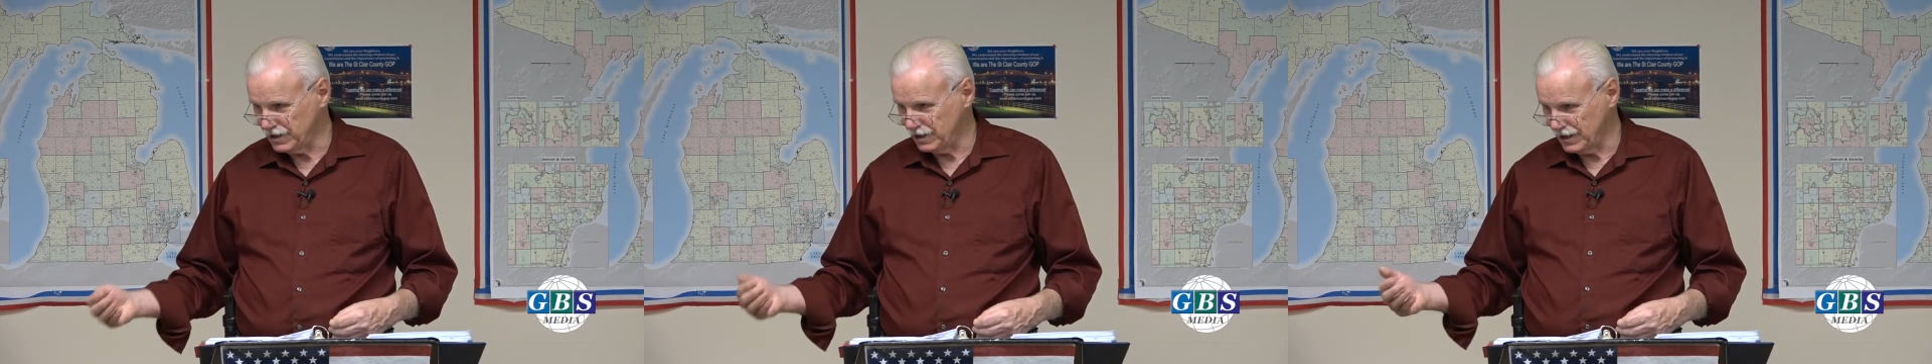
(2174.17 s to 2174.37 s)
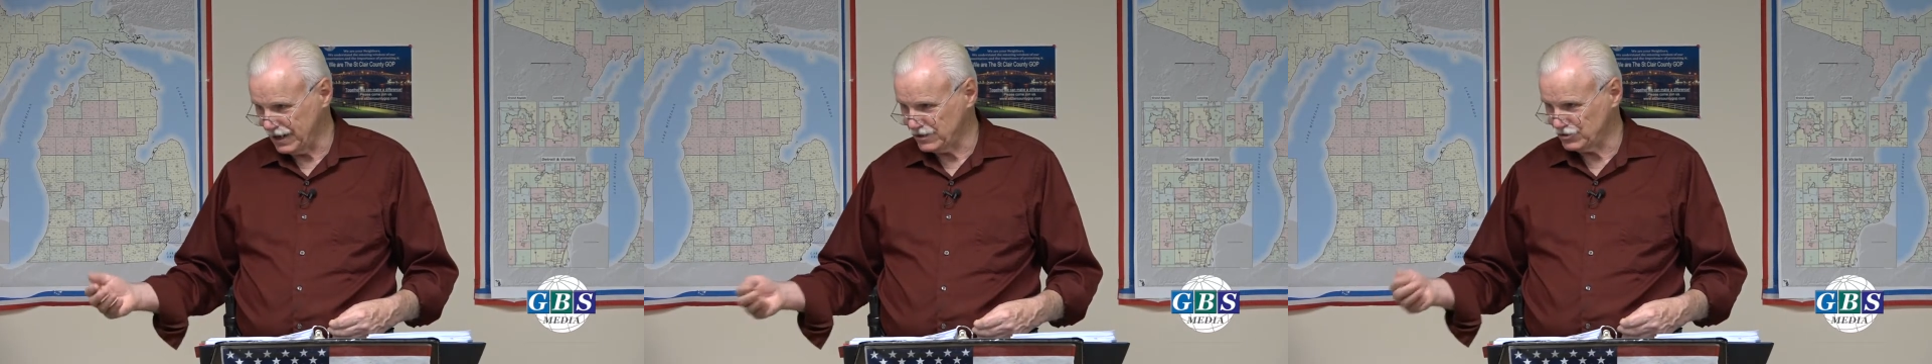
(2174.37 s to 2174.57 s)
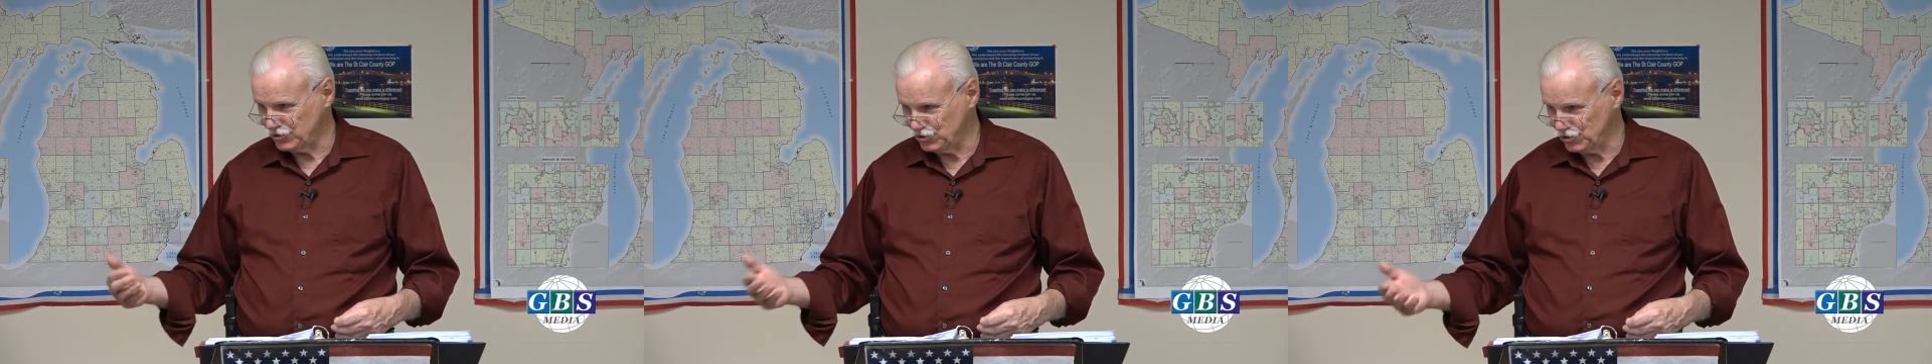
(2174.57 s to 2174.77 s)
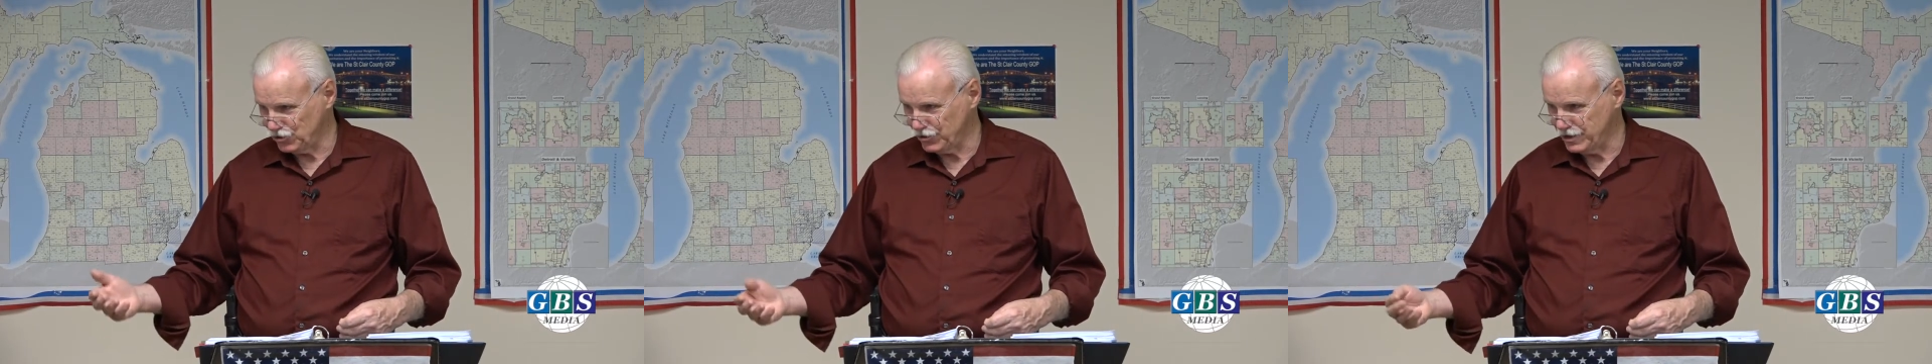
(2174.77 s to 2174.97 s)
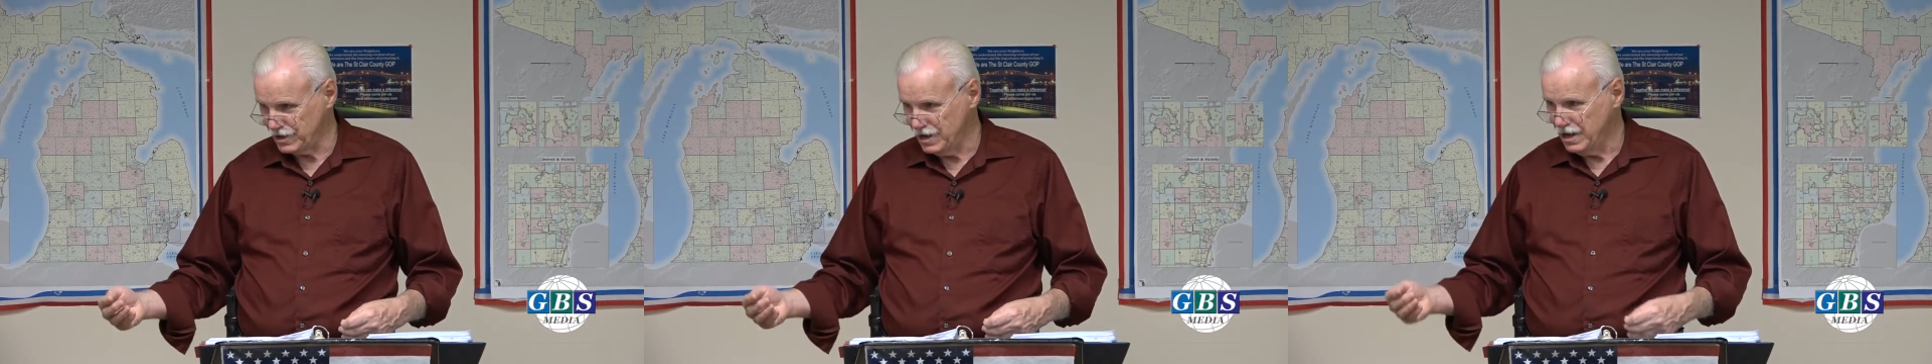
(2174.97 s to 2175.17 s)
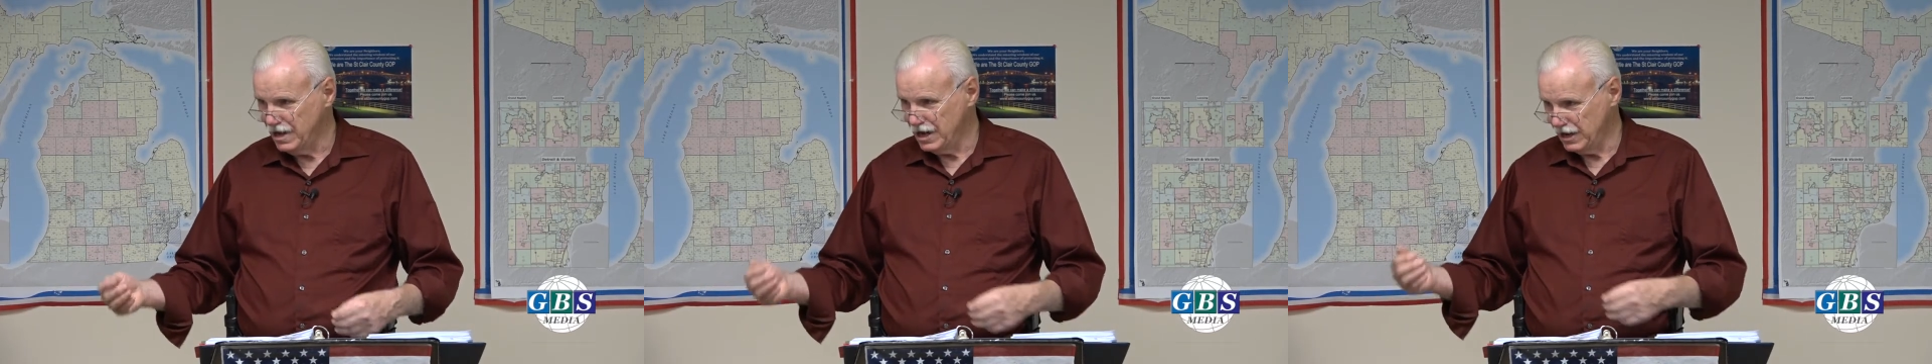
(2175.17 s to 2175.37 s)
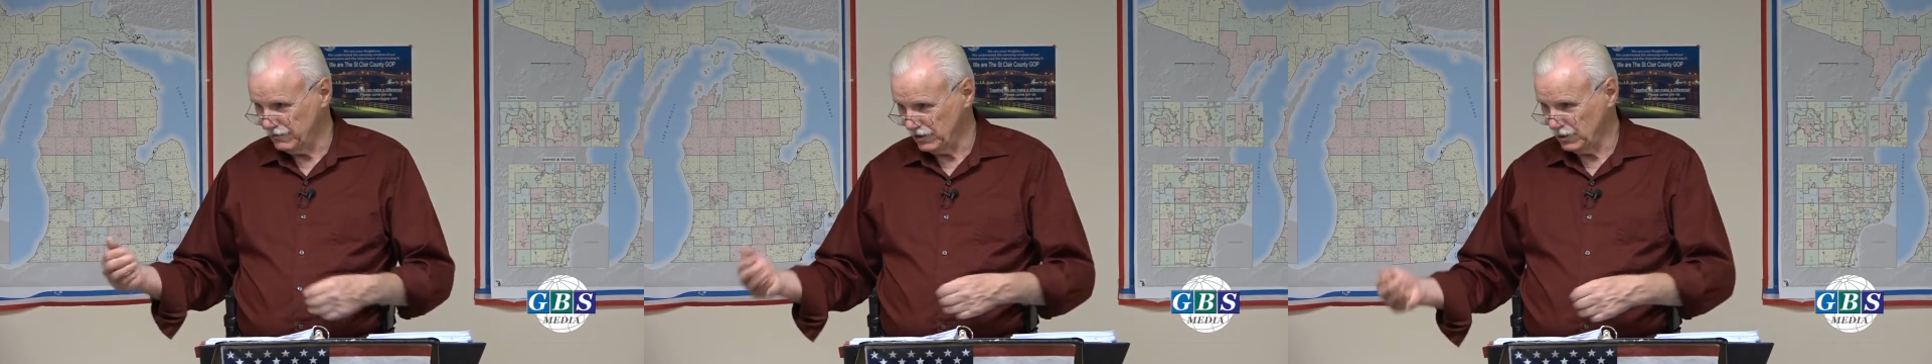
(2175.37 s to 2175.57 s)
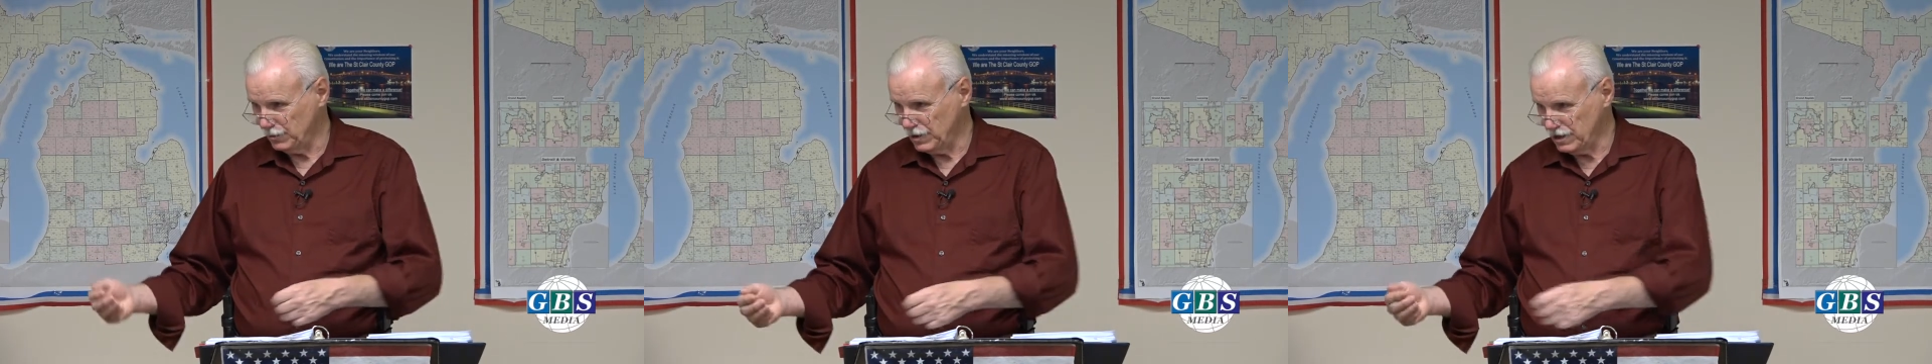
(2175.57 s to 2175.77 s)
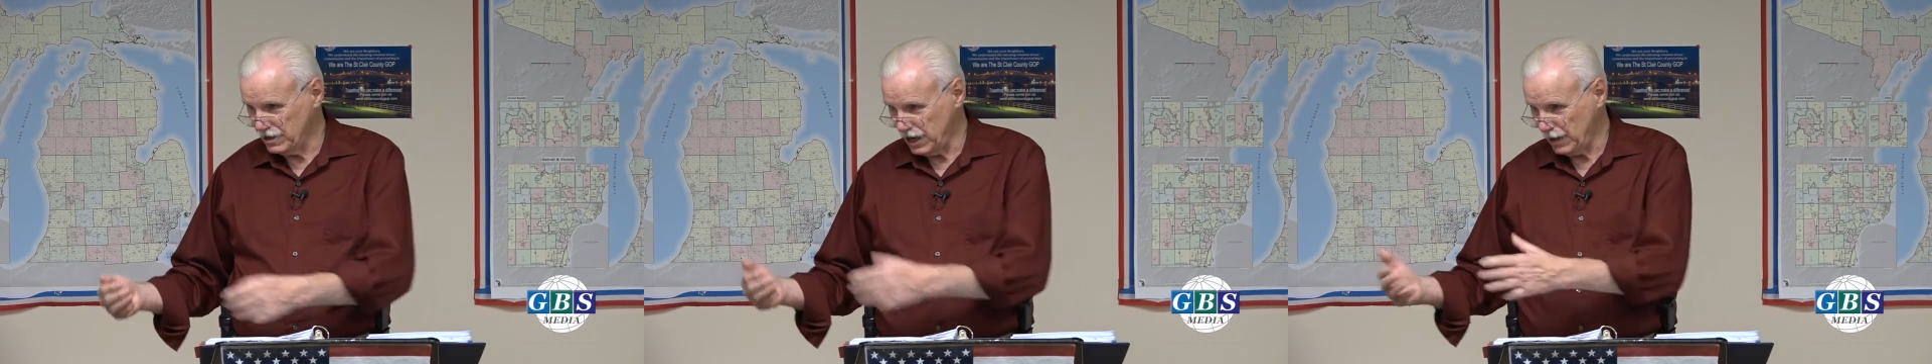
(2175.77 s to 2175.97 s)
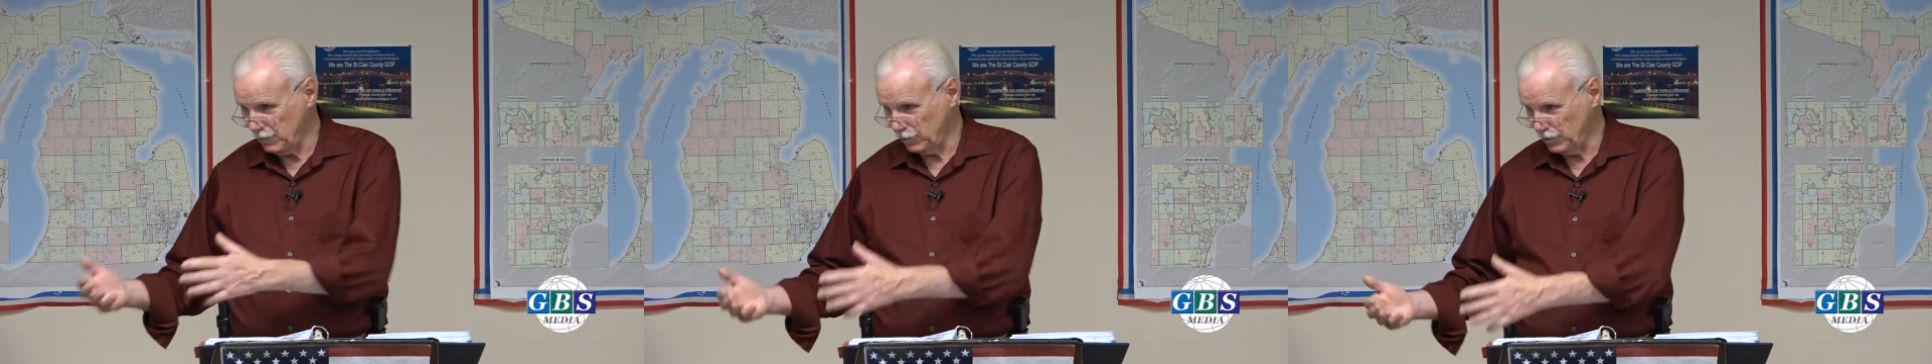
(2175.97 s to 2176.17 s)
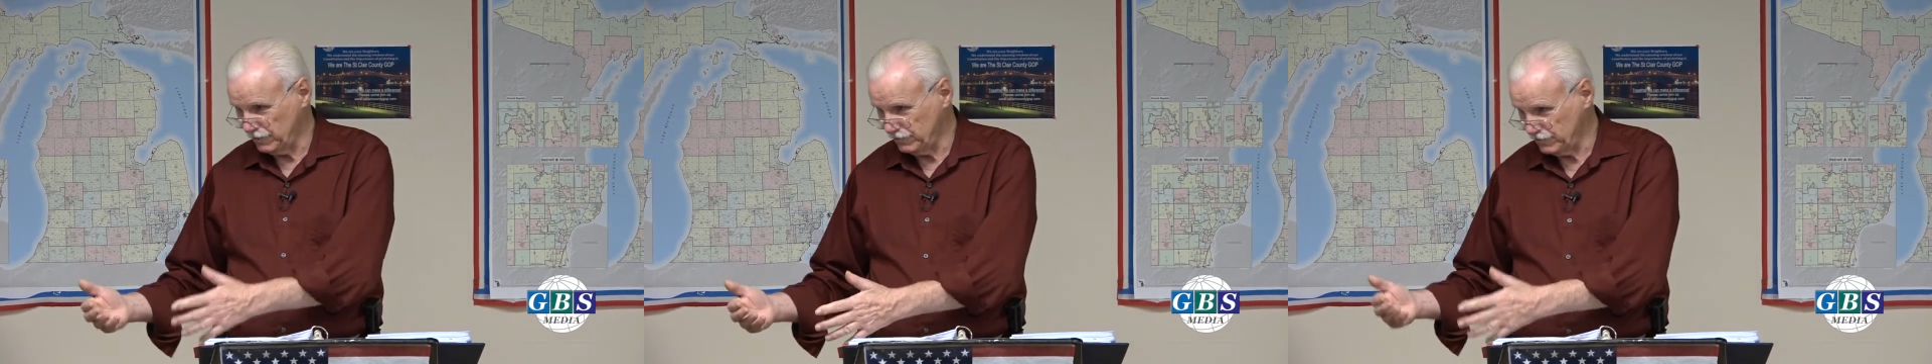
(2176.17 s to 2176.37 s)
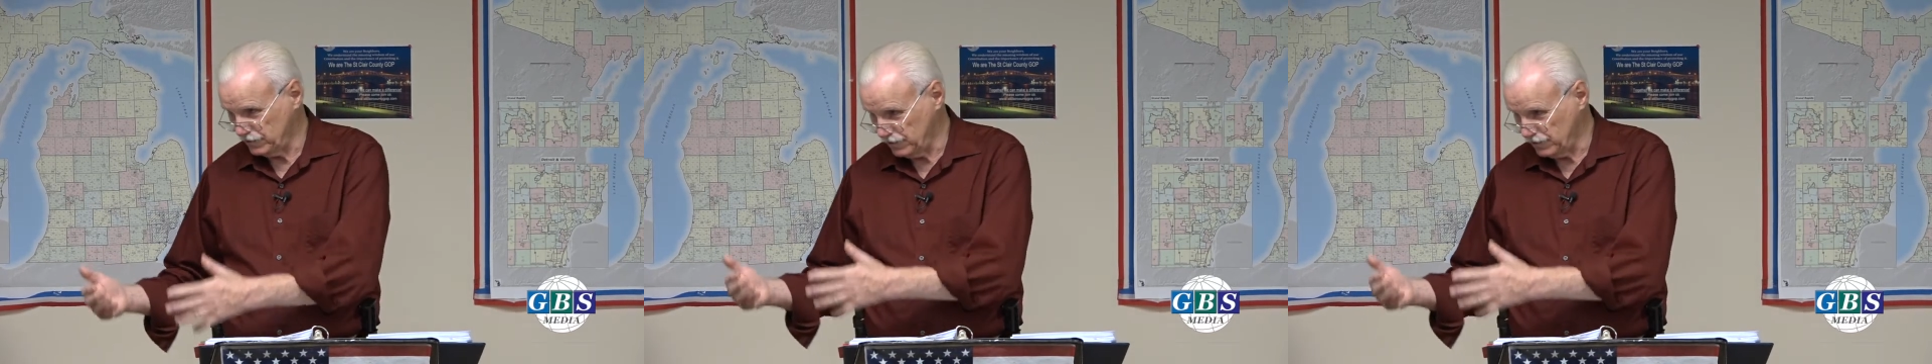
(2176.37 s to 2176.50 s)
they'll ask the jury if they'd be capable of